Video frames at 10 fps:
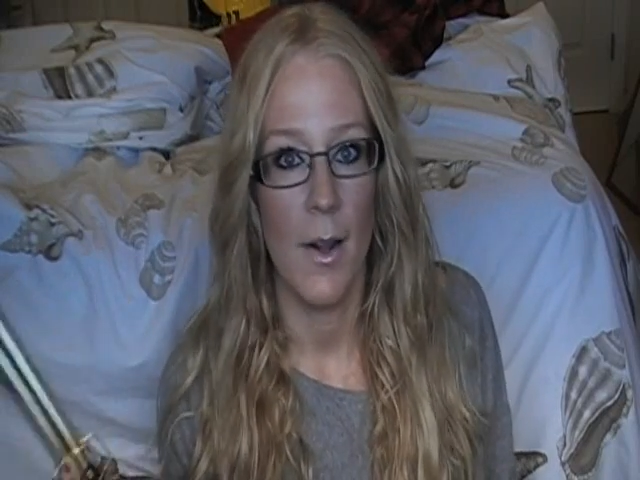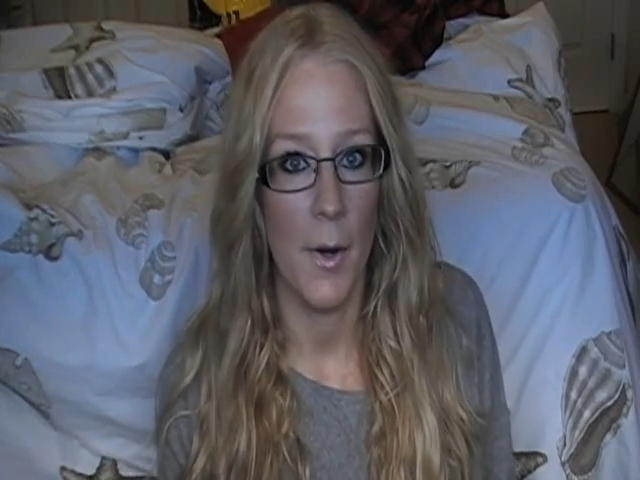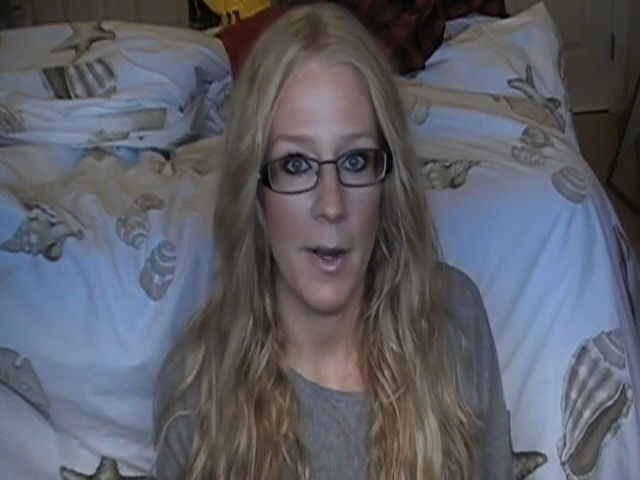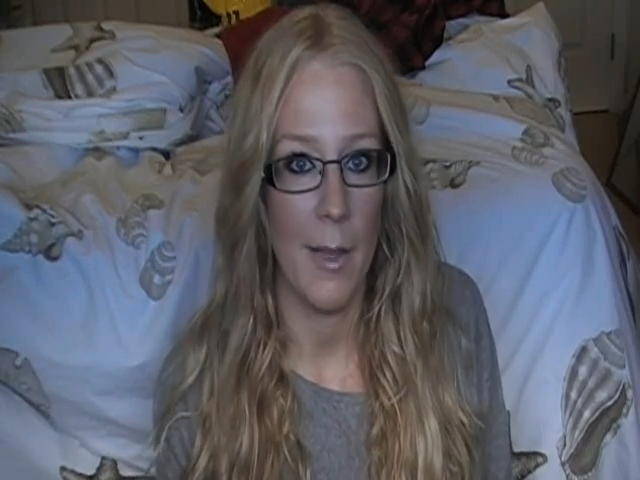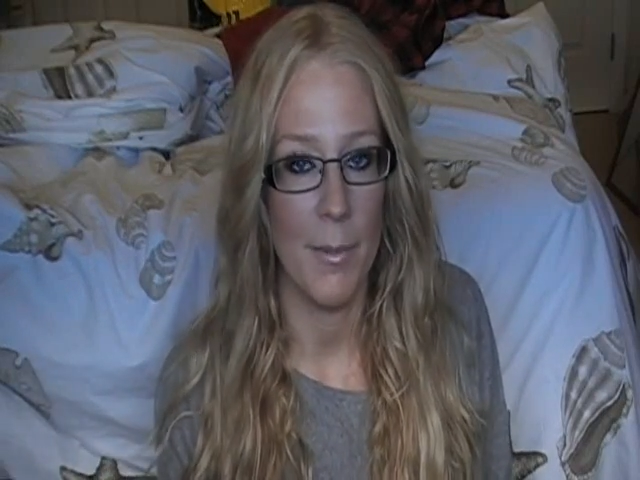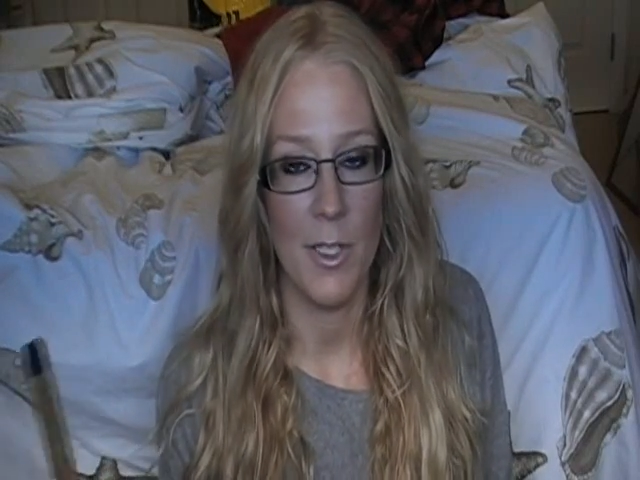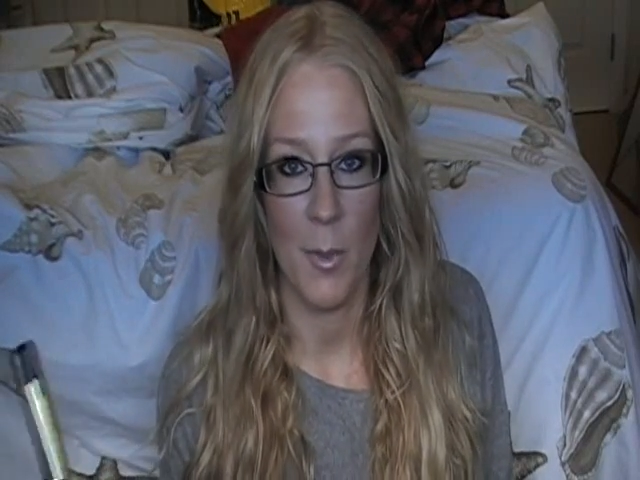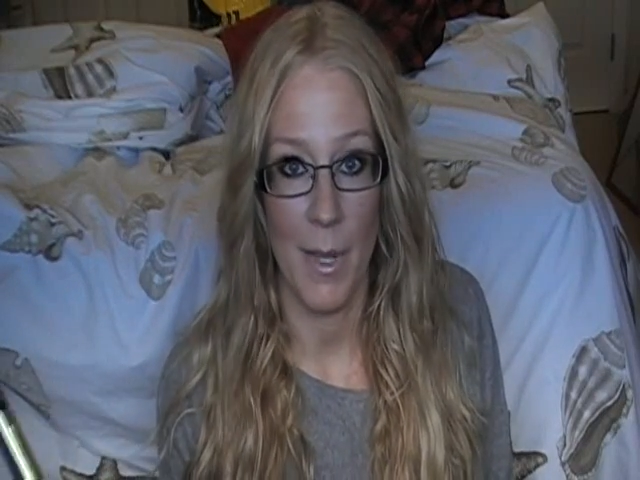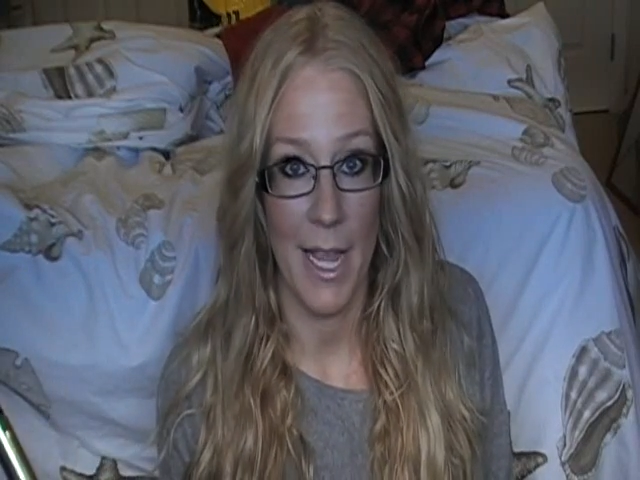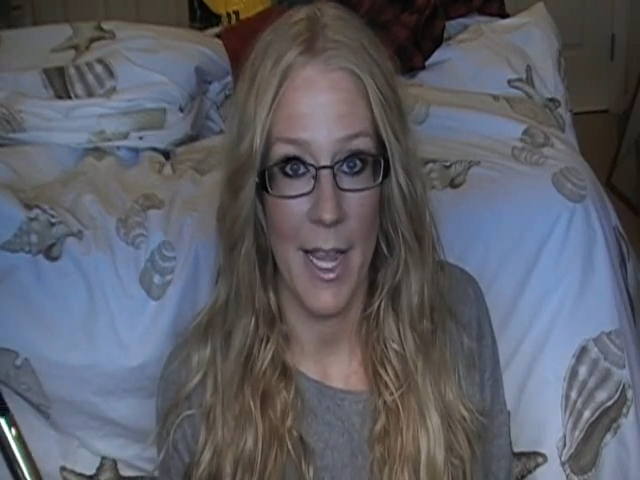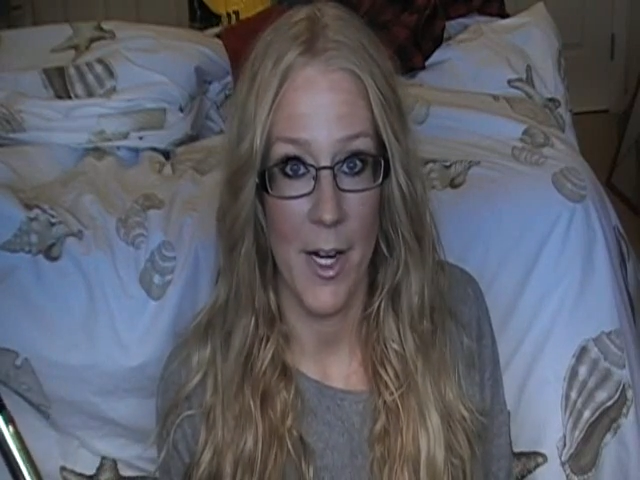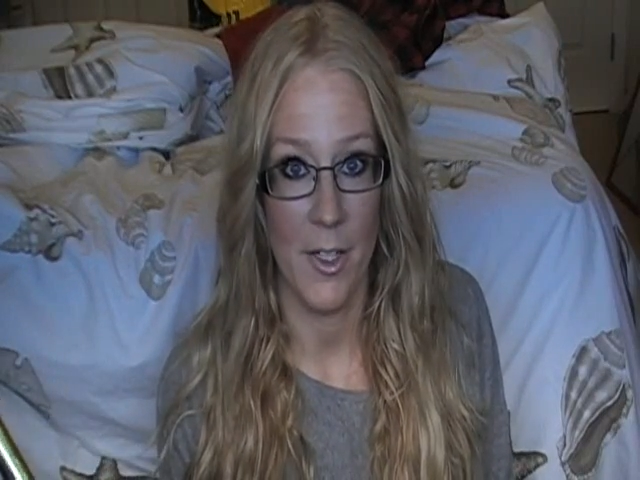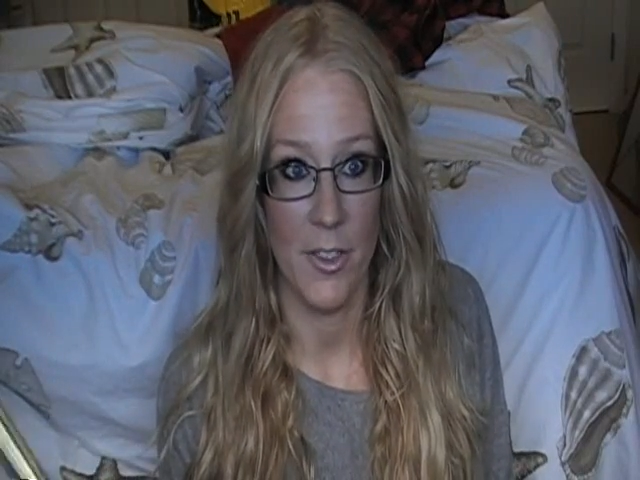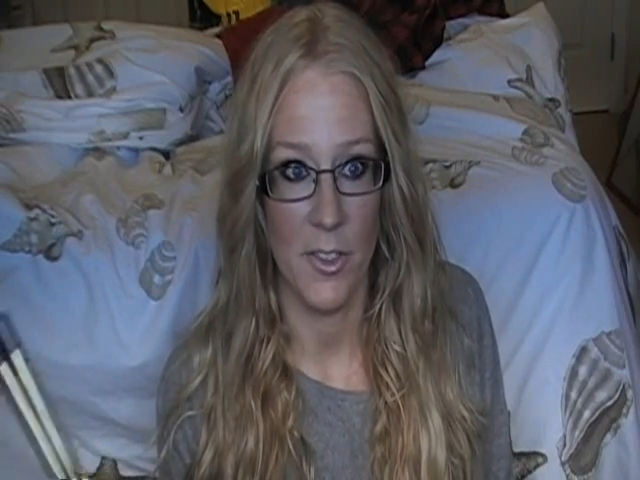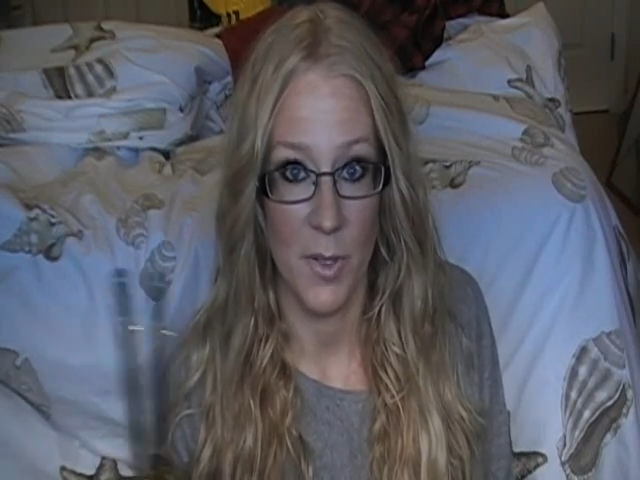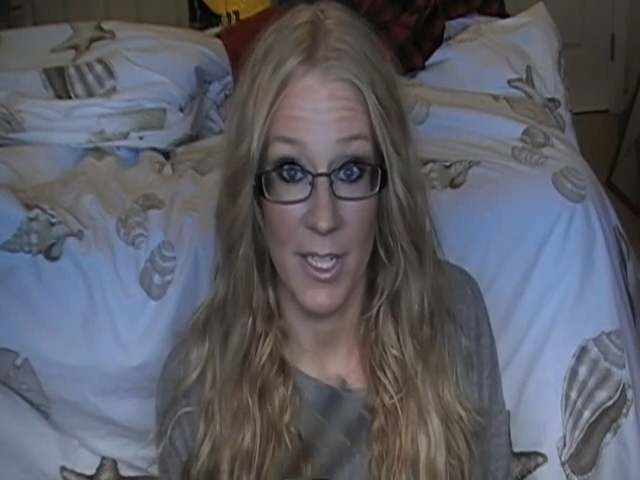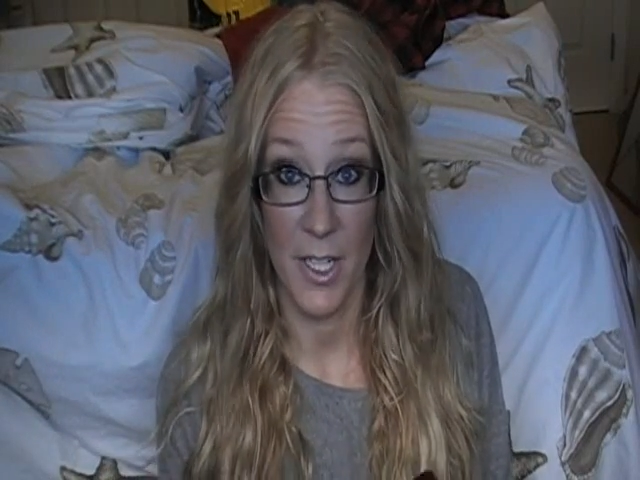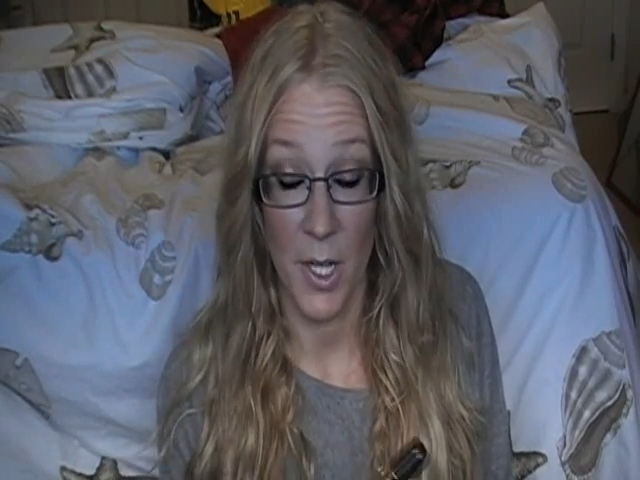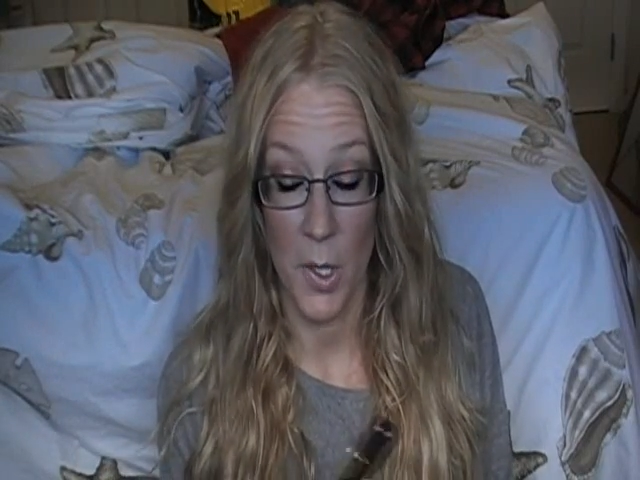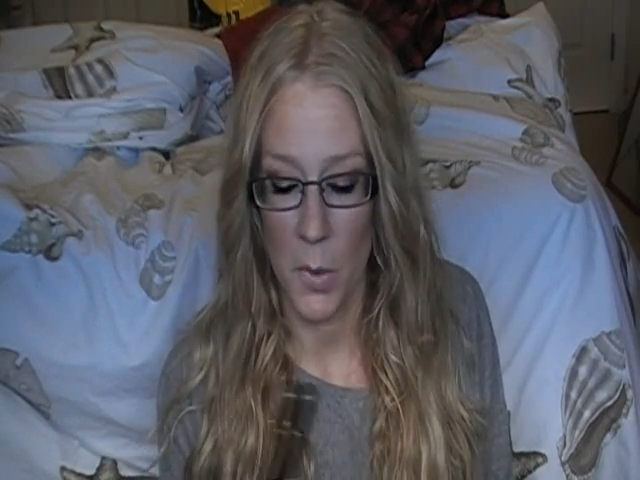hurry up and do my hair so I
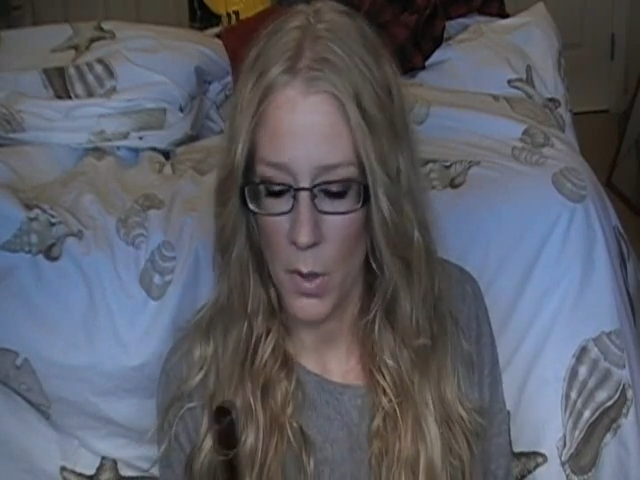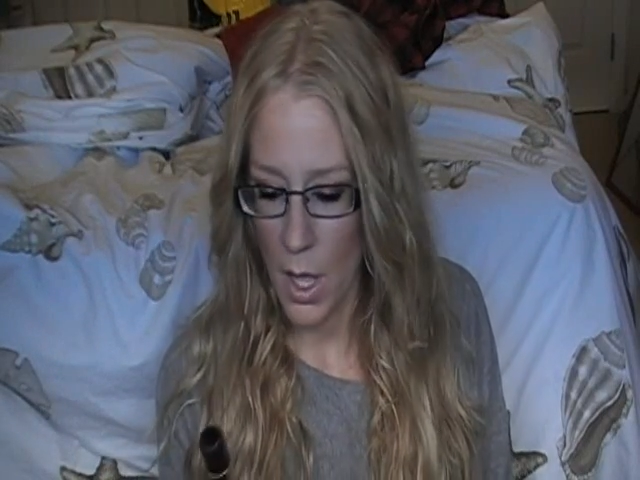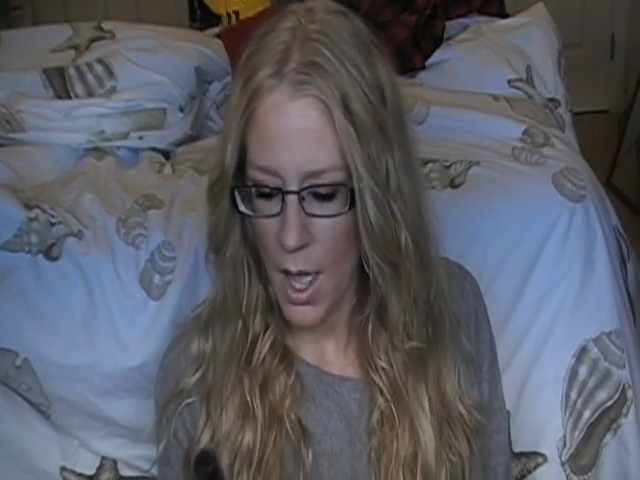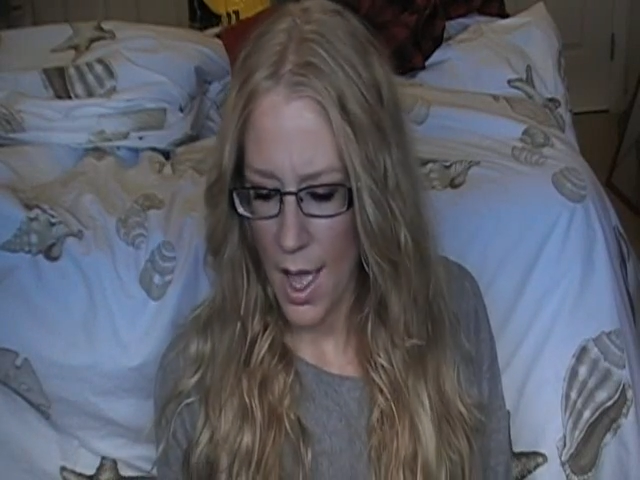can go.